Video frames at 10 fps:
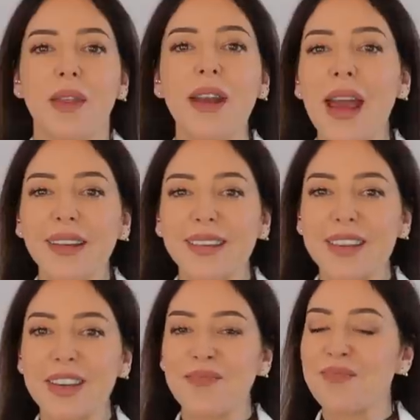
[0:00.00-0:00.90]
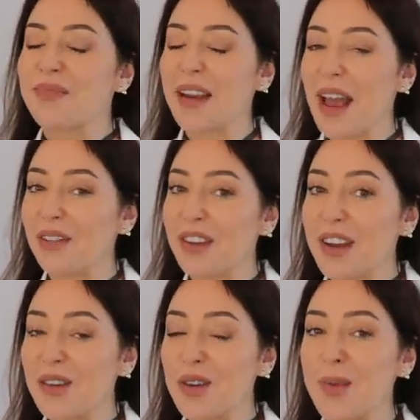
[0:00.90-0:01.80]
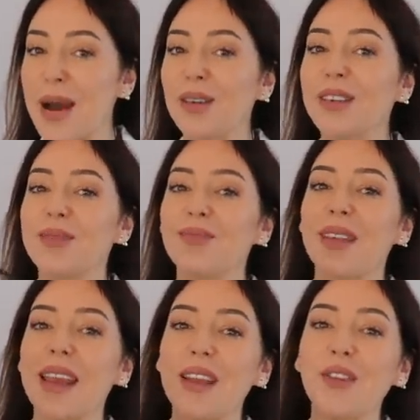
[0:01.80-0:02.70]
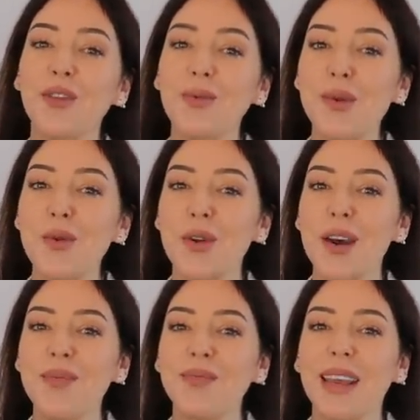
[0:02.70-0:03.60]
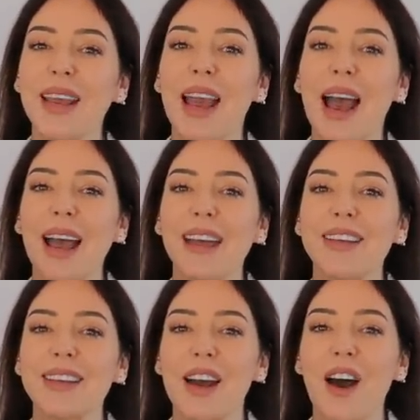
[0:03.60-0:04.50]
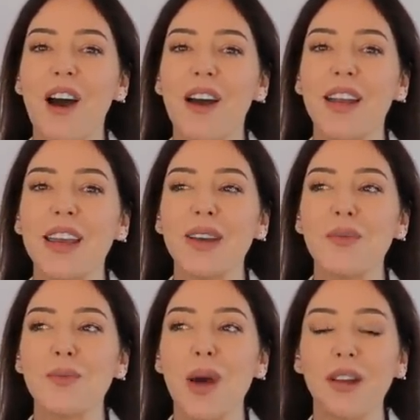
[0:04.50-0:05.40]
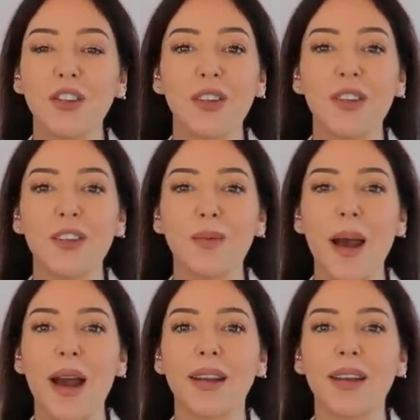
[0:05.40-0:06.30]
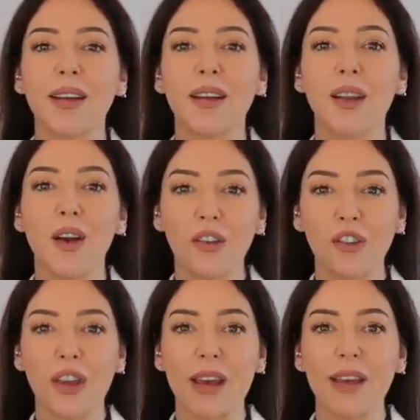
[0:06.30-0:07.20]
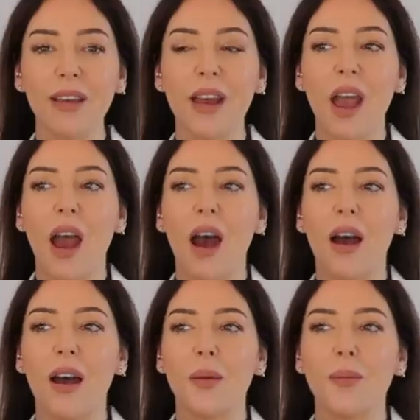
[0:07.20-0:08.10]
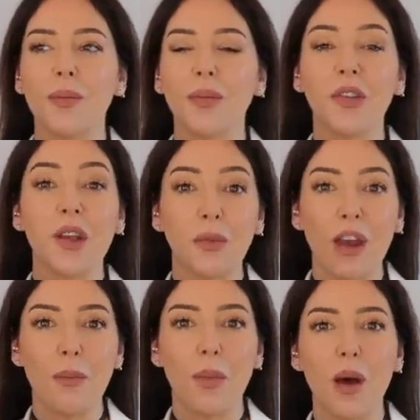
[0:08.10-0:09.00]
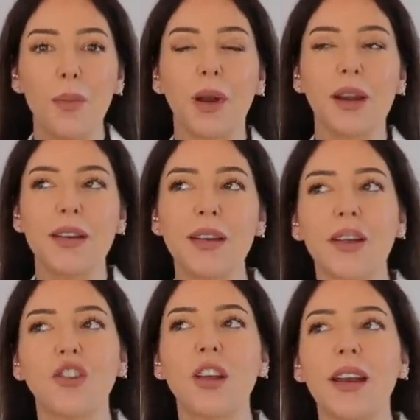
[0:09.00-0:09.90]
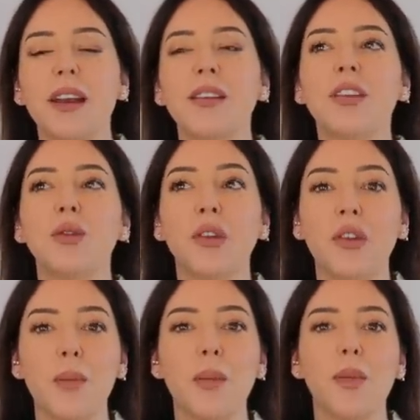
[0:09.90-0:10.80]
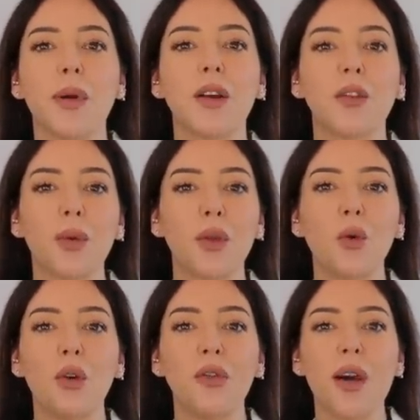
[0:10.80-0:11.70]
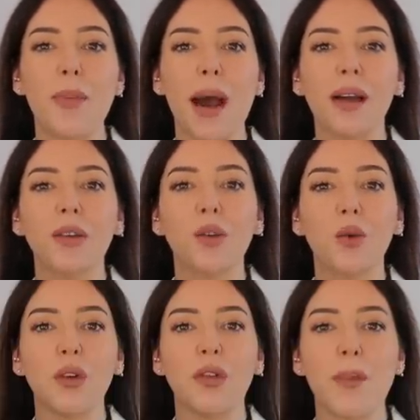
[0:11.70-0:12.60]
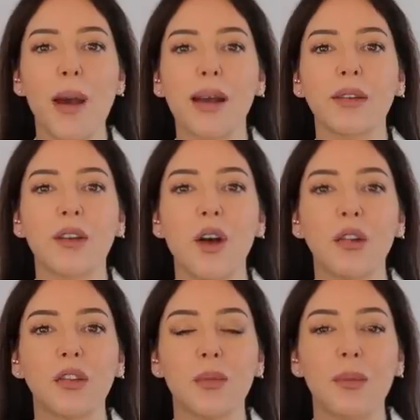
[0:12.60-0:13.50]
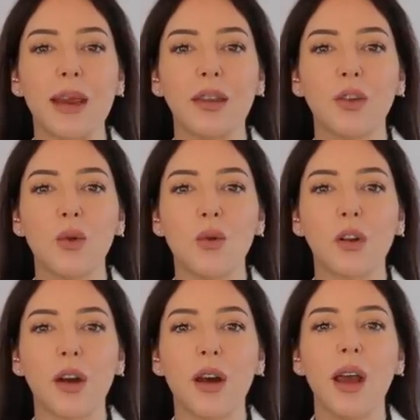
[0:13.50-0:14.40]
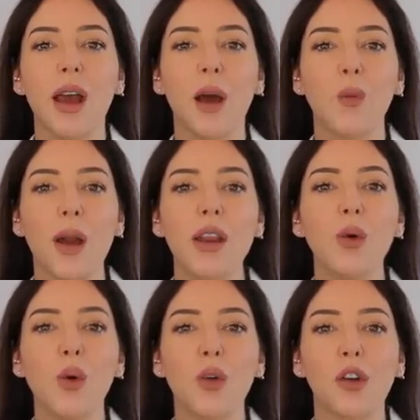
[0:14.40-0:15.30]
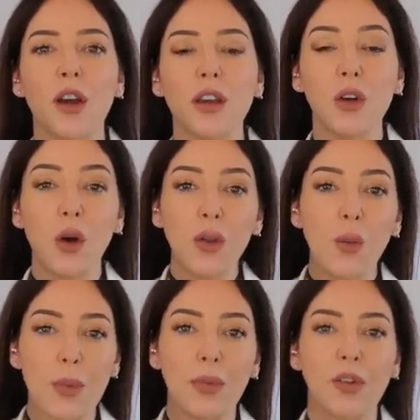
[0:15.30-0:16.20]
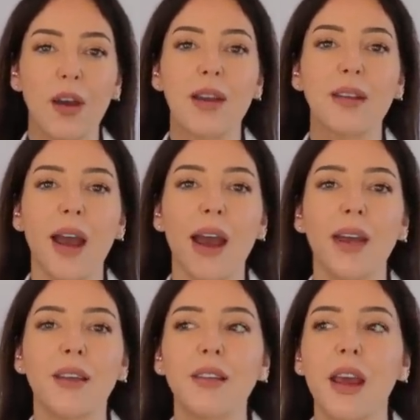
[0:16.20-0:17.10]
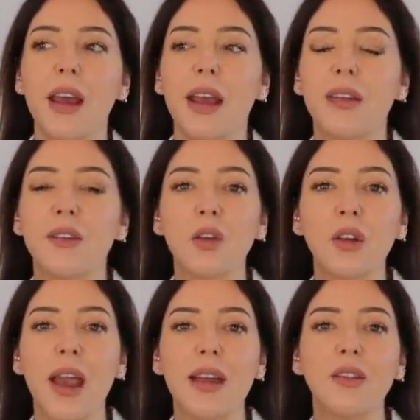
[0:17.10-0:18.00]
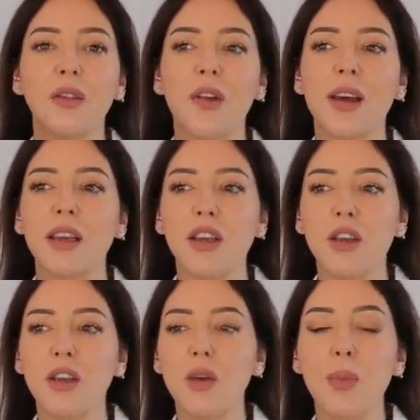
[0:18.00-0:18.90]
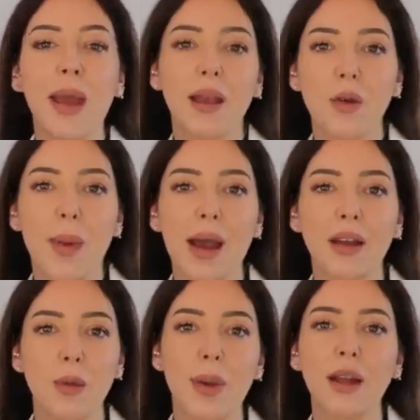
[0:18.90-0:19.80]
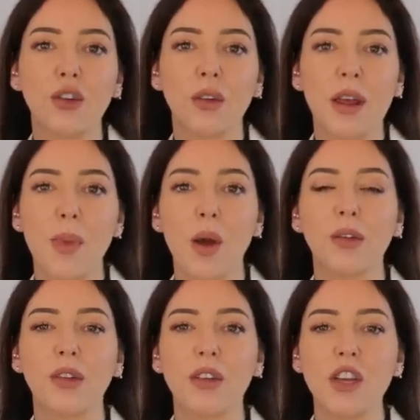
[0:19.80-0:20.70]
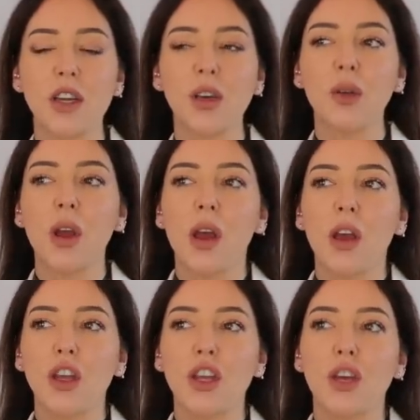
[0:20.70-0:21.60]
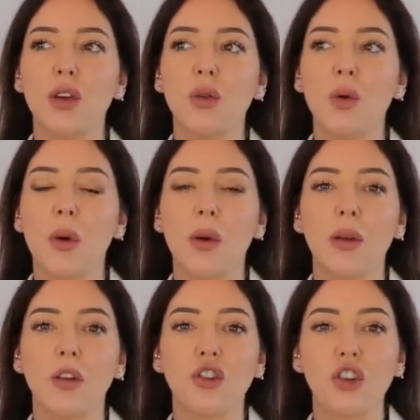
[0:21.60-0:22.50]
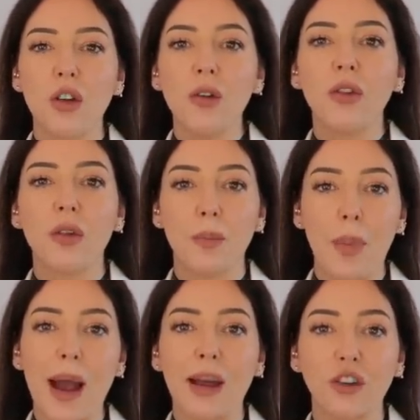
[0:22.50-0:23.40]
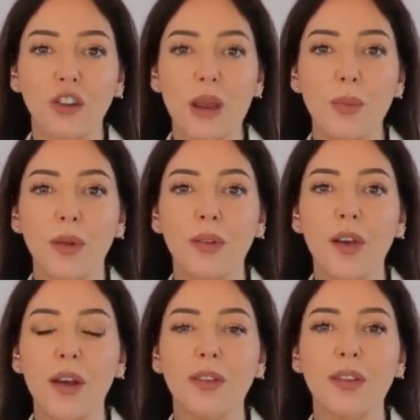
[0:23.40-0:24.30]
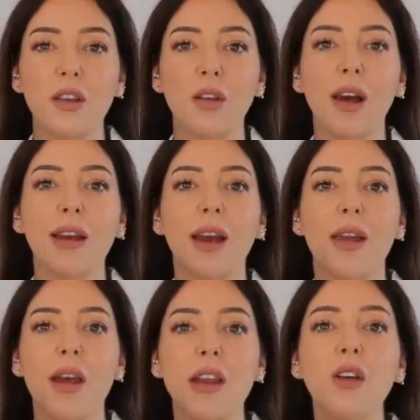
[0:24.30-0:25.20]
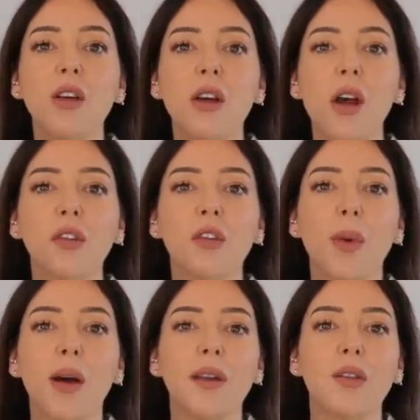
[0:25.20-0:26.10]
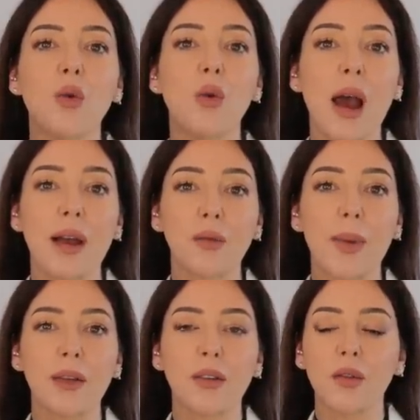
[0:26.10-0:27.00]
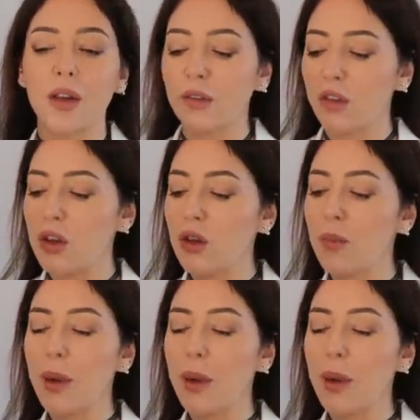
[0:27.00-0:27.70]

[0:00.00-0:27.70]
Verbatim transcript: The next that I have to tell you about is from Launer and I purchased this bag last year um, September, but I didn't actually get it until December because with all of their bags, all of their bags are custom made to order. And when you order, you go on the website and it's not a case of like you pick the bag and the picture and they post it to you. You choose the bag shape and size that you like and then you can customize all aspects of it. So you can